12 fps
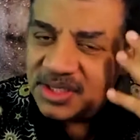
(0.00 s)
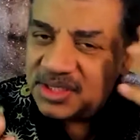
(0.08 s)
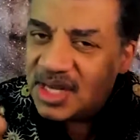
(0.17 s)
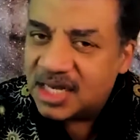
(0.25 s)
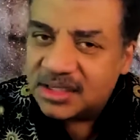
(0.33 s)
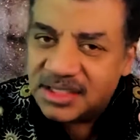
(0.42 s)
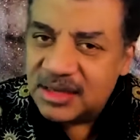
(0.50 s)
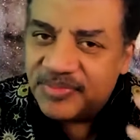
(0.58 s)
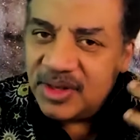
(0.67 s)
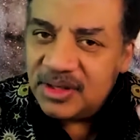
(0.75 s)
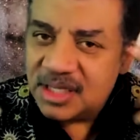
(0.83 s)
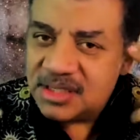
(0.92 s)
is not
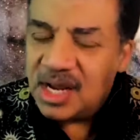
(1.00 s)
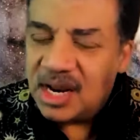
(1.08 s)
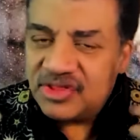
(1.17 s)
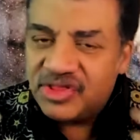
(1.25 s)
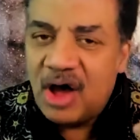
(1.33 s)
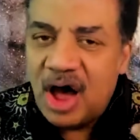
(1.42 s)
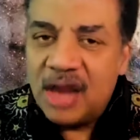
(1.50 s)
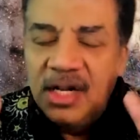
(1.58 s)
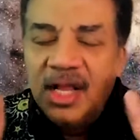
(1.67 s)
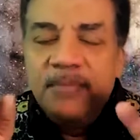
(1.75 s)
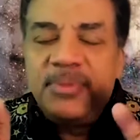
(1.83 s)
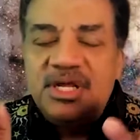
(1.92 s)
something that's not a thought.
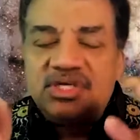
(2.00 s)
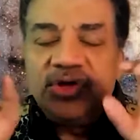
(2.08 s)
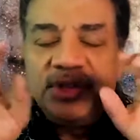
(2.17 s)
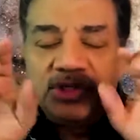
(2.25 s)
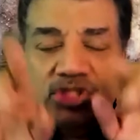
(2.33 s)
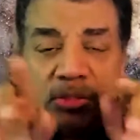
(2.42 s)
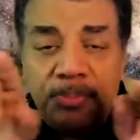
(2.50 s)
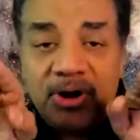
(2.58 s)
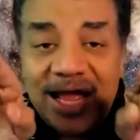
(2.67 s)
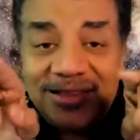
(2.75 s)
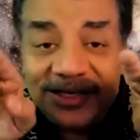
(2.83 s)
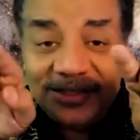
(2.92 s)
But he saw that Jupiter
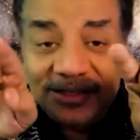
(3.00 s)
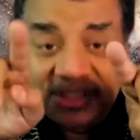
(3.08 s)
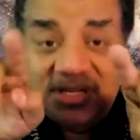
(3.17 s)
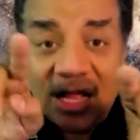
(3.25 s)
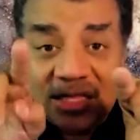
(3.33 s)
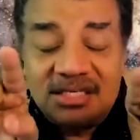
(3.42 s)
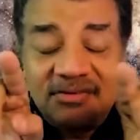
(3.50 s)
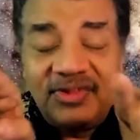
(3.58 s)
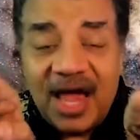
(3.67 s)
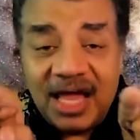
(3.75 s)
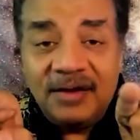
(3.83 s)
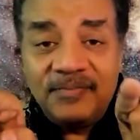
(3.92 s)
had these little dots of
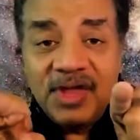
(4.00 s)
light.